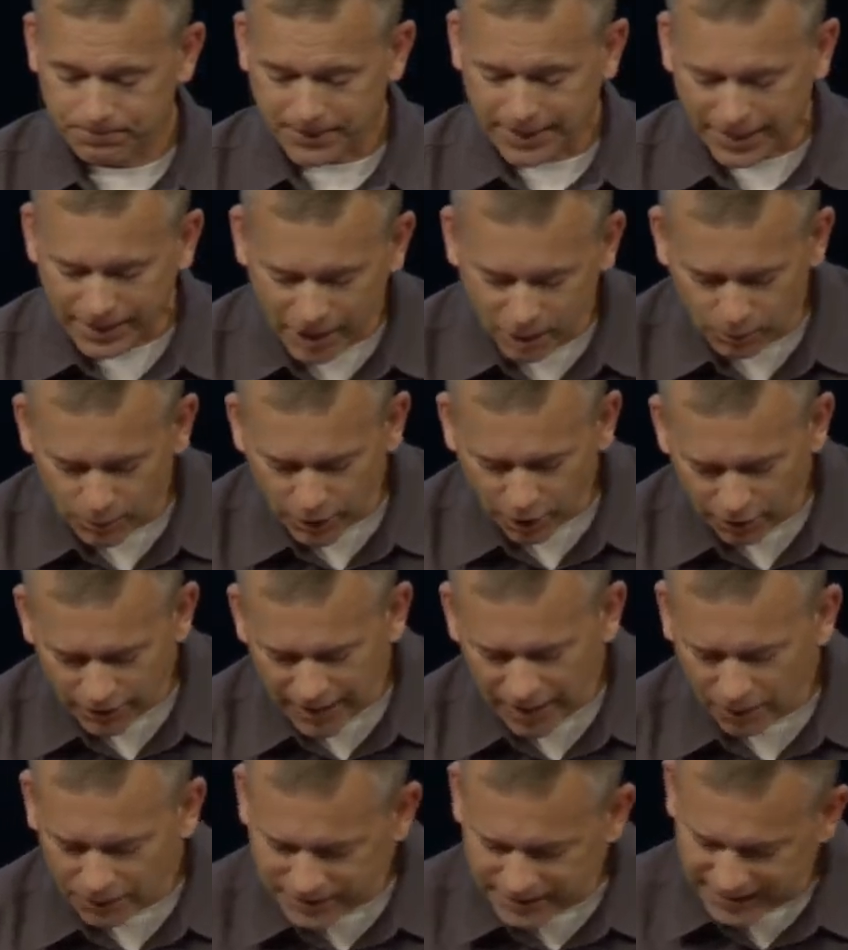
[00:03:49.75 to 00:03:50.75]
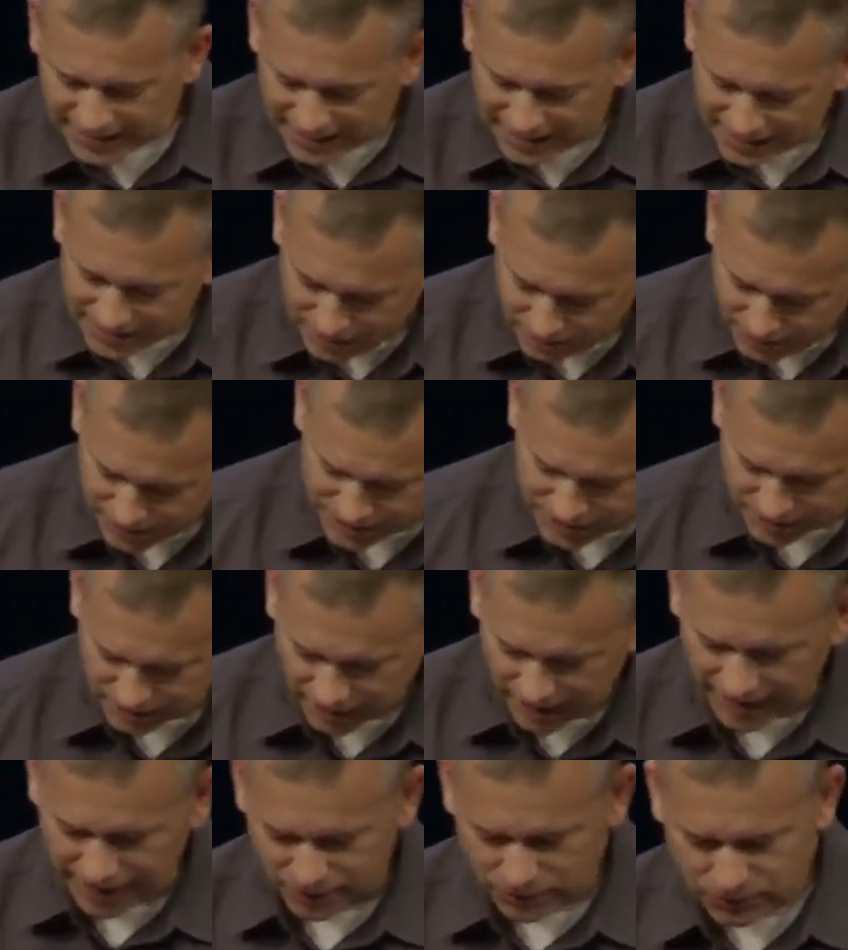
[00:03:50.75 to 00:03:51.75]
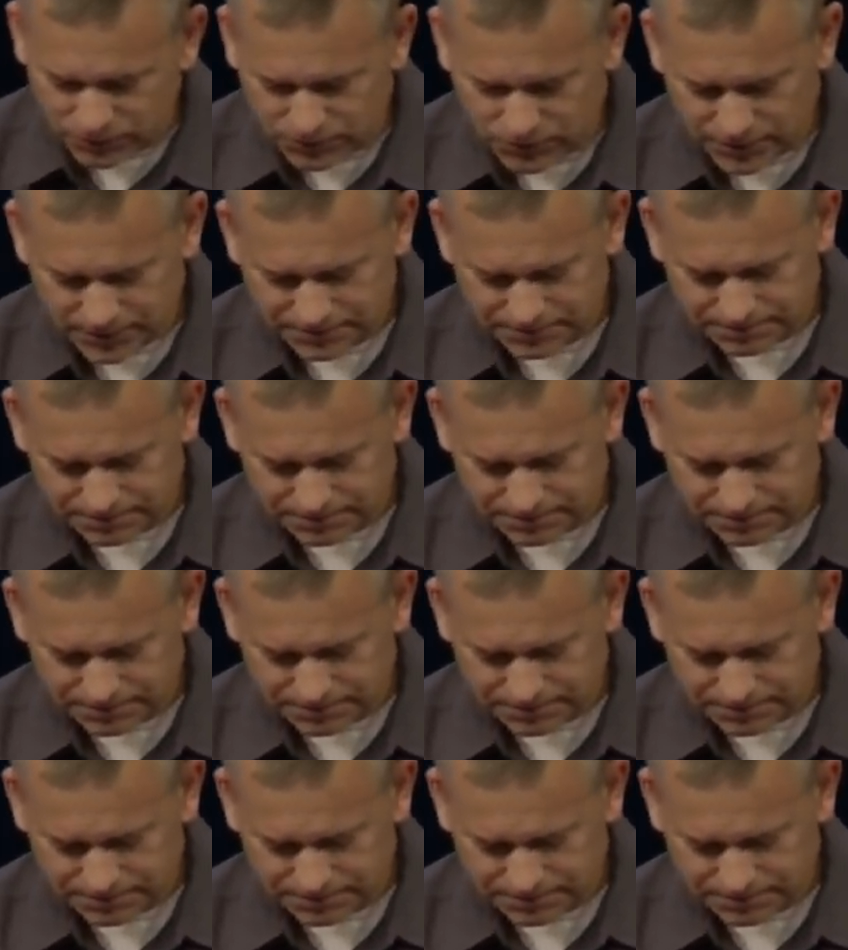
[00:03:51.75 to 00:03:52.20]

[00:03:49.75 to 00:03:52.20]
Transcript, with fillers: And here we are now at the end of his life